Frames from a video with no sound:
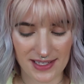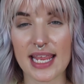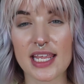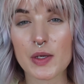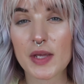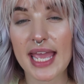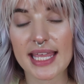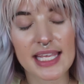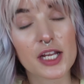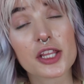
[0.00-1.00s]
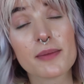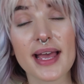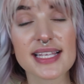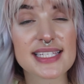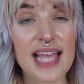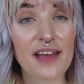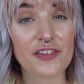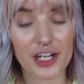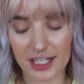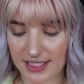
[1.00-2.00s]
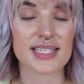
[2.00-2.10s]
Thank you, Kaylee, you're the best ever.